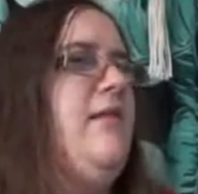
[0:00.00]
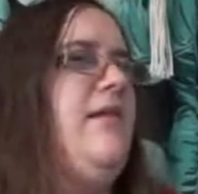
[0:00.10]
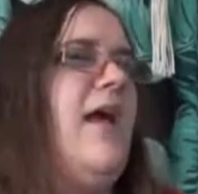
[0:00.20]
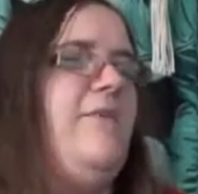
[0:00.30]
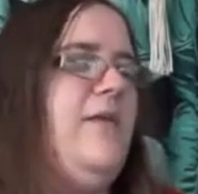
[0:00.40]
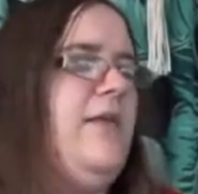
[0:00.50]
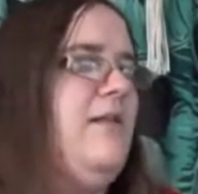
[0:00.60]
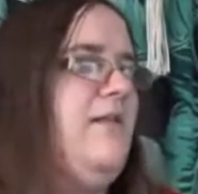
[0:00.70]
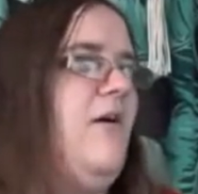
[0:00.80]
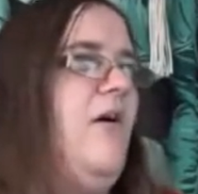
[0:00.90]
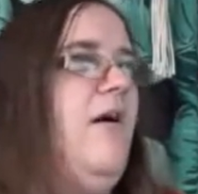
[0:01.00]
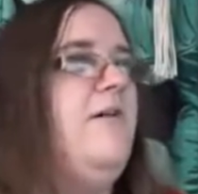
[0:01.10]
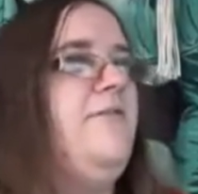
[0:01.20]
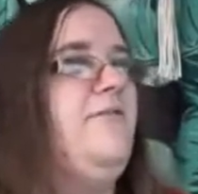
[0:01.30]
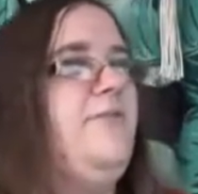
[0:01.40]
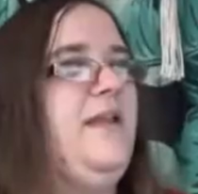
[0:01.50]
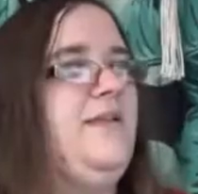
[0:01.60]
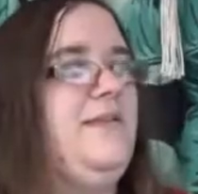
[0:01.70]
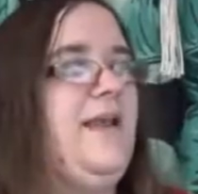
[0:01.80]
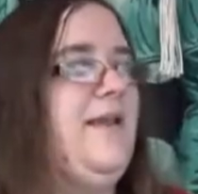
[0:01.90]
Everything's off.
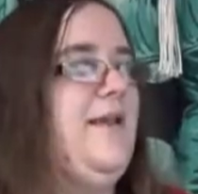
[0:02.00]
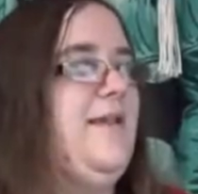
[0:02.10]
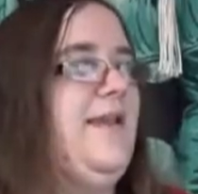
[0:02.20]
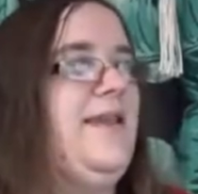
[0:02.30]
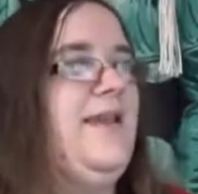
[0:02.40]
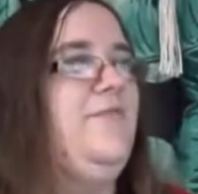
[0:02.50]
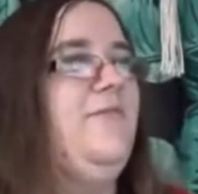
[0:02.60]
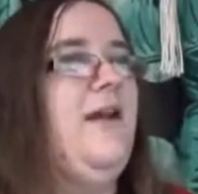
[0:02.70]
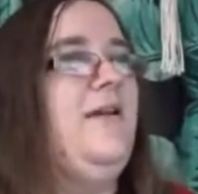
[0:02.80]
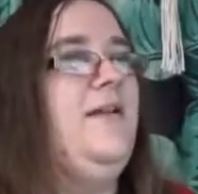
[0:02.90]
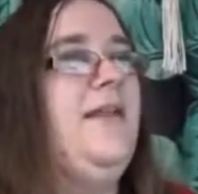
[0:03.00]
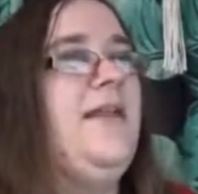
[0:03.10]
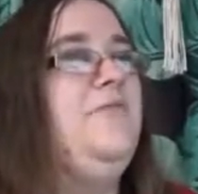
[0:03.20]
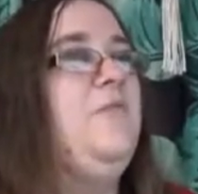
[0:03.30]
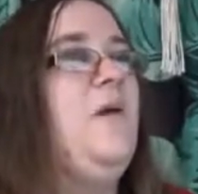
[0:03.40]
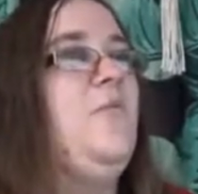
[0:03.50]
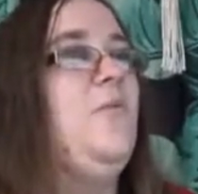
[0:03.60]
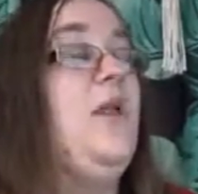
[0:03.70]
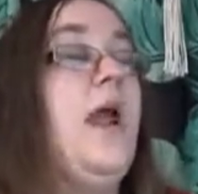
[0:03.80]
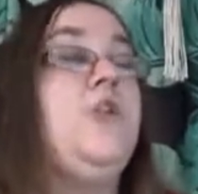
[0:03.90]
It's like, because I can't remember,
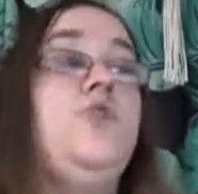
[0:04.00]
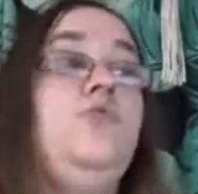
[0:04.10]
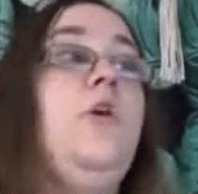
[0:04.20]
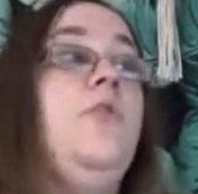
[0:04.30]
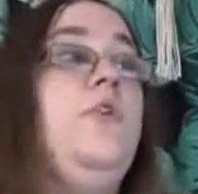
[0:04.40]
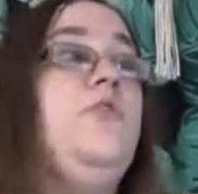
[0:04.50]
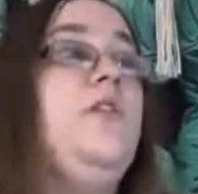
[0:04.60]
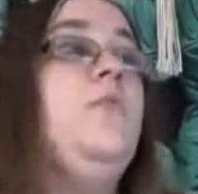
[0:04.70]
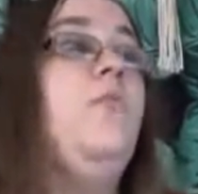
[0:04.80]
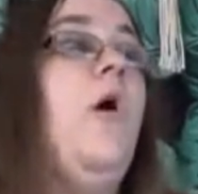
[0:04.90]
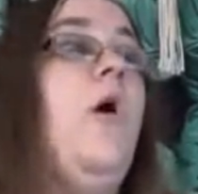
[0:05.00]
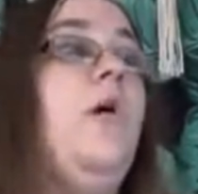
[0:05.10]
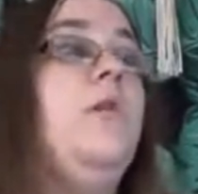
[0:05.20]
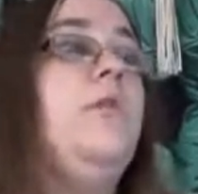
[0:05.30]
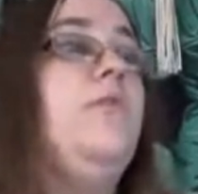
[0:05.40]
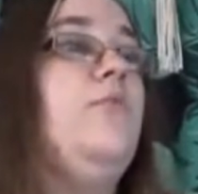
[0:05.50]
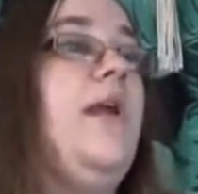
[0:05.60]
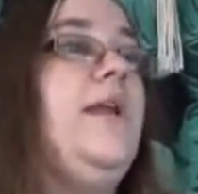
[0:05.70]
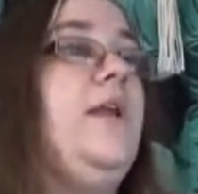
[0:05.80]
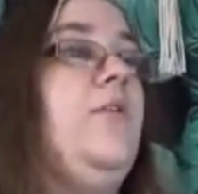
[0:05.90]
but I do know that this wall right here,